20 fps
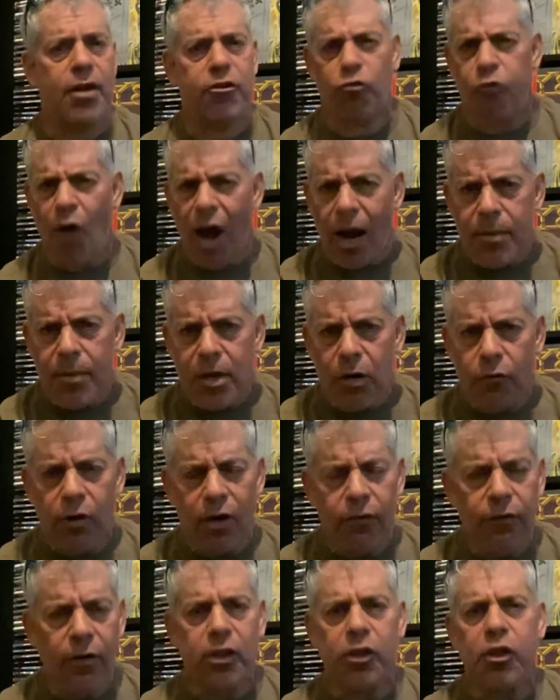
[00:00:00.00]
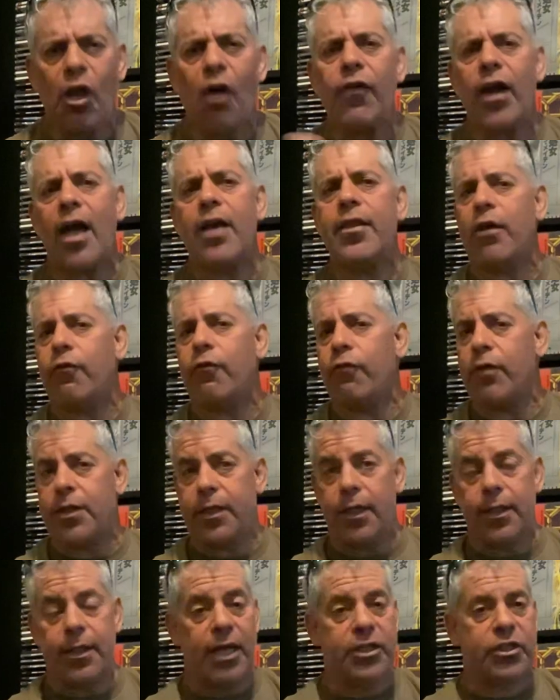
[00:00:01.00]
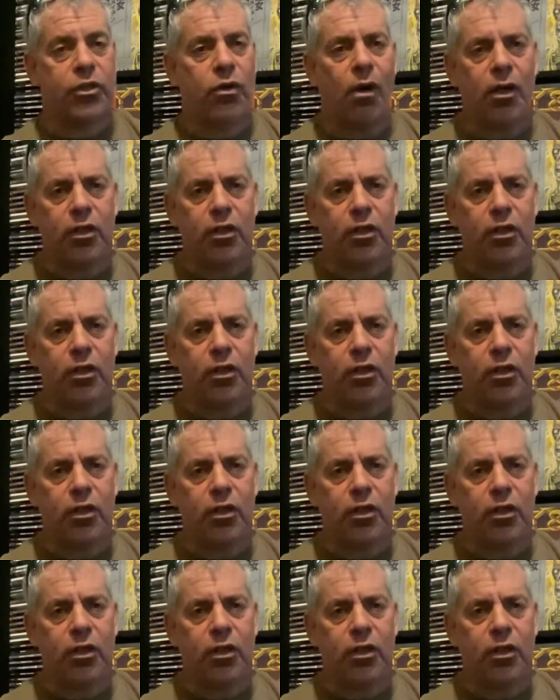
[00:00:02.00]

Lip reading: Cry Me a River, I love how they redid that song.